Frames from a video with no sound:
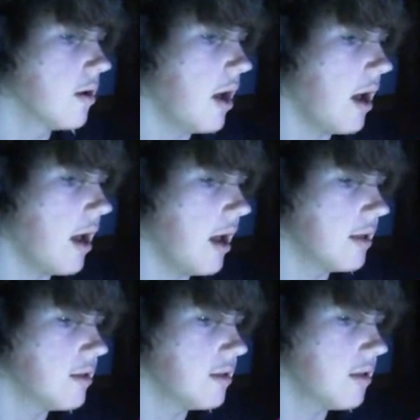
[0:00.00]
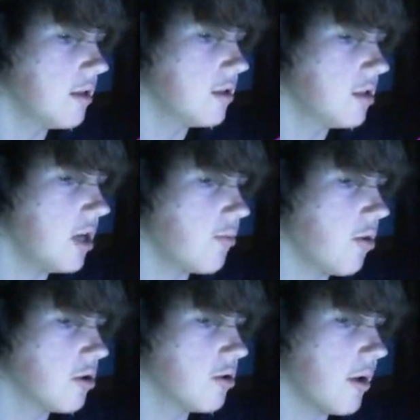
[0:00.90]
Uh, there's a check
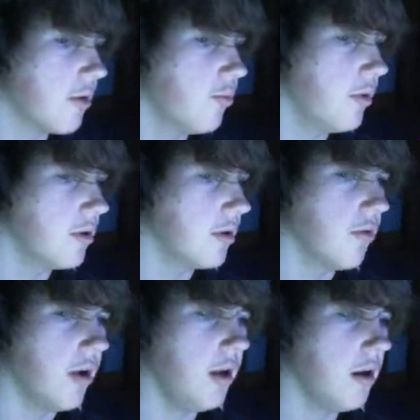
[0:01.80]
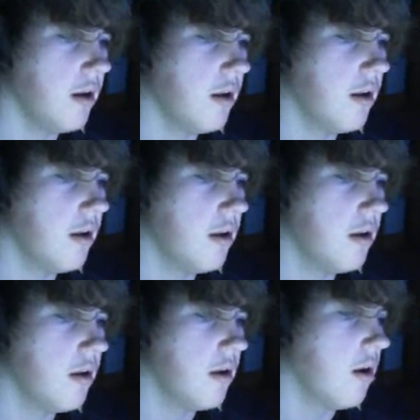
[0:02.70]
mark so I can build it, right?
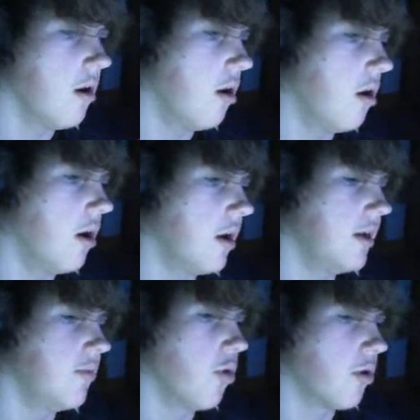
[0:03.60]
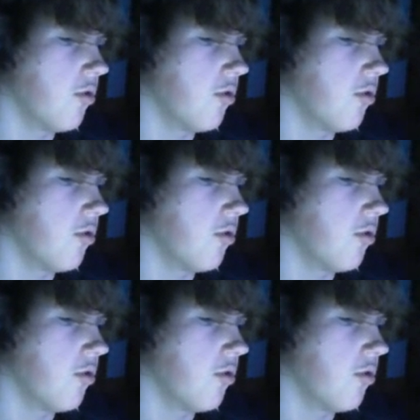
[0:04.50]
Oh, I need more